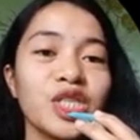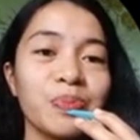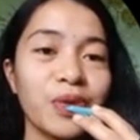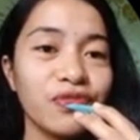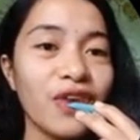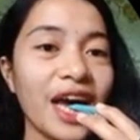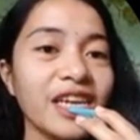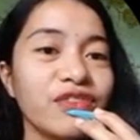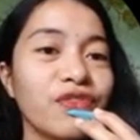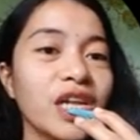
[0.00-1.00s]
to
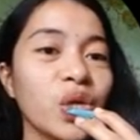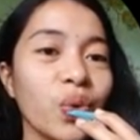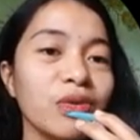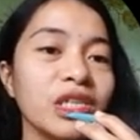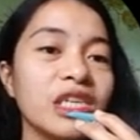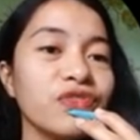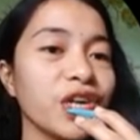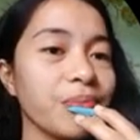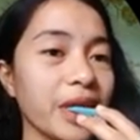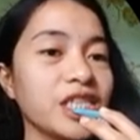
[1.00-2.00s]
provide valuable
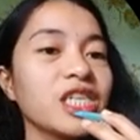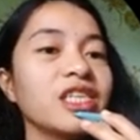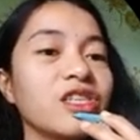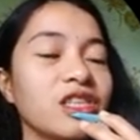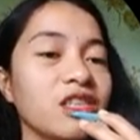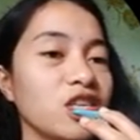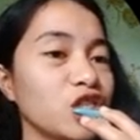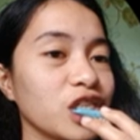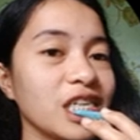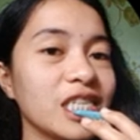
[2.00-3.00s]
information to
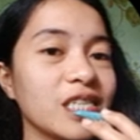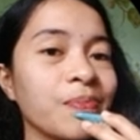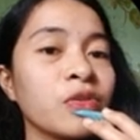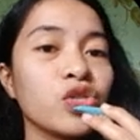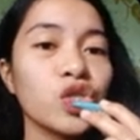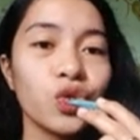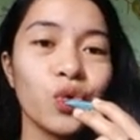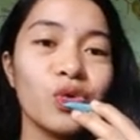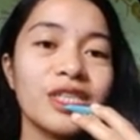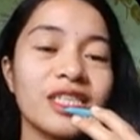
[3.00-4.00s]
teachers,
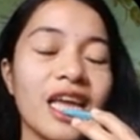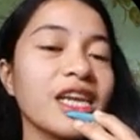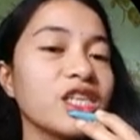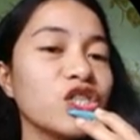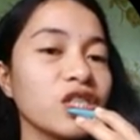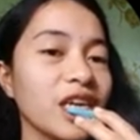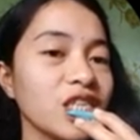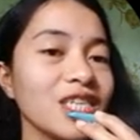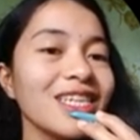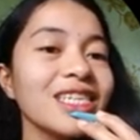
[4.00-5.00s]
schools, and
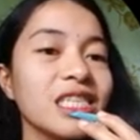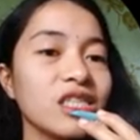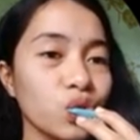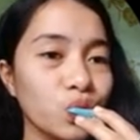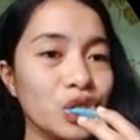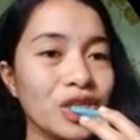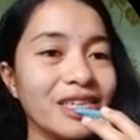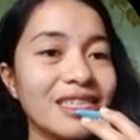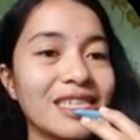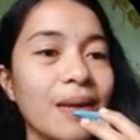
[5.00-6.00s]
educational
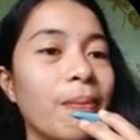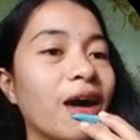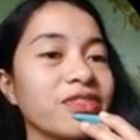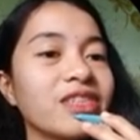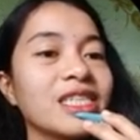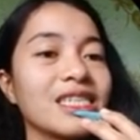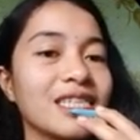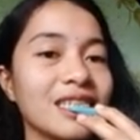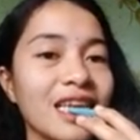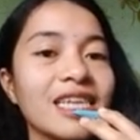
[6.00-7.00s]
institutions about the
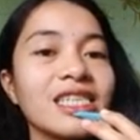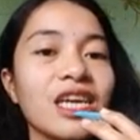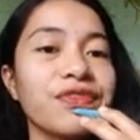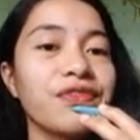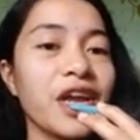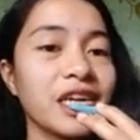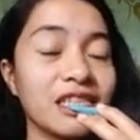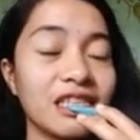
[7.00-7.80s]
success of their